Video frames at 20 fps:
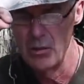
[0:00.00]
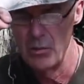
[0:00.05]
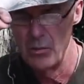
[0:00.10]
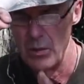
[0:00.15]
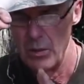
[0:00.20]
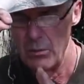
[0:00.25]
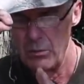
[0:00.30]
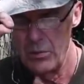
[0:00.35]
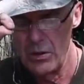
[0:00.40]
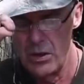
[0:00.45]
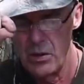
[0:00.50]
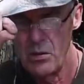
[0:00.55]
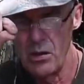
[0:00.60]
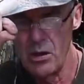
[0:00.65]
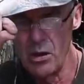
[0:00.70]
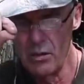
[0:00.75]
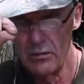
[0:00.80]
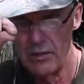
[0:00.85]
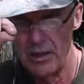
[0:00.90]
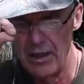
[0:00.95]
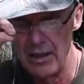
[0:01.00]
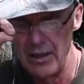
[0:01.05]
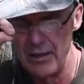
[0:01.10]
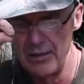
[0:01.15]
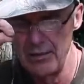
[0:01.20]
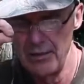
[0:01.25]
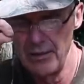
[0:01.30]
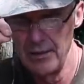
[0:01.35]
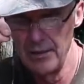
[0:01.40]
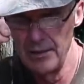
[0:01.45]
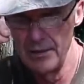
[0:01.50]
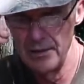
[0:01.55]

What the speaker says: But the beauty of it is,